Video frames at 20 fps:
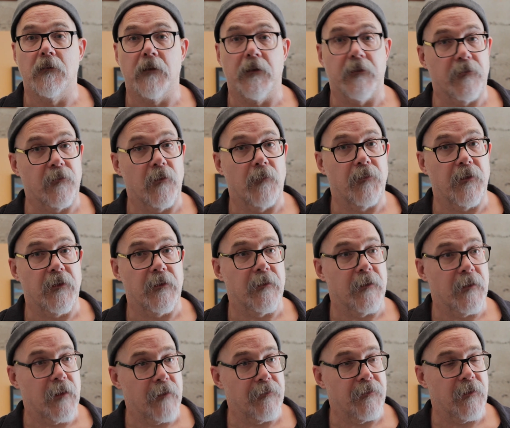It's something
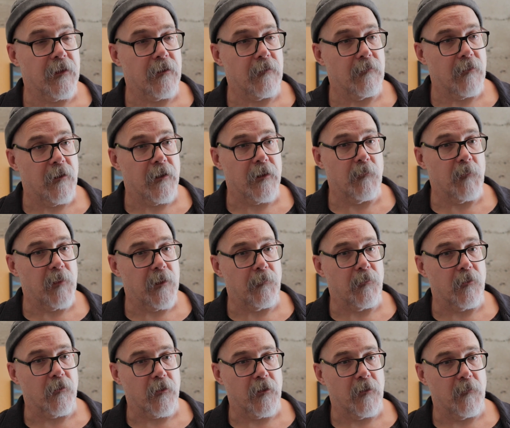that I think a lot of
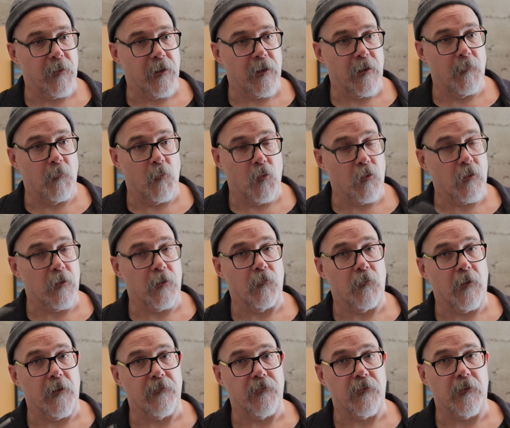people are going to become more
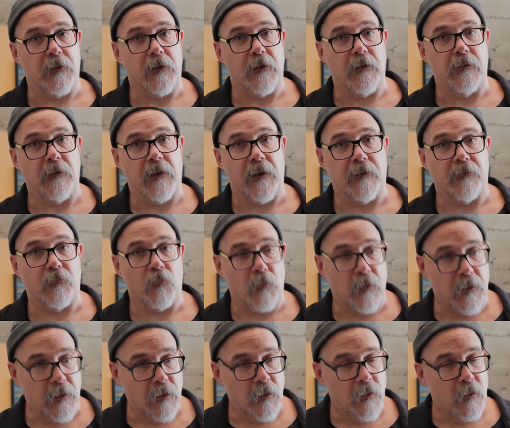interested in as
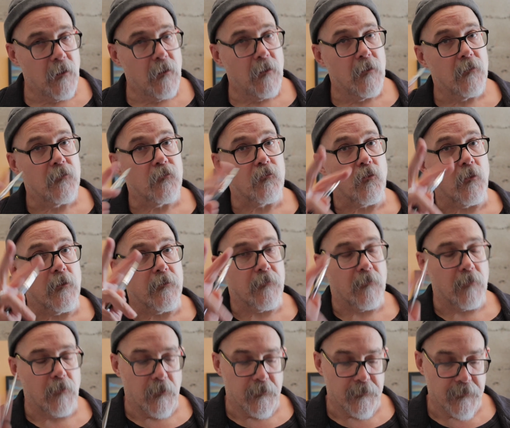we
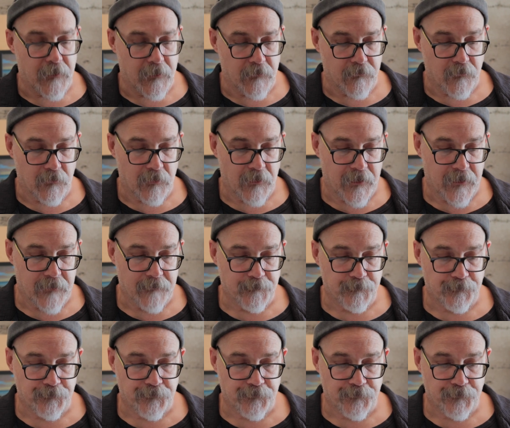trundle on down the lane.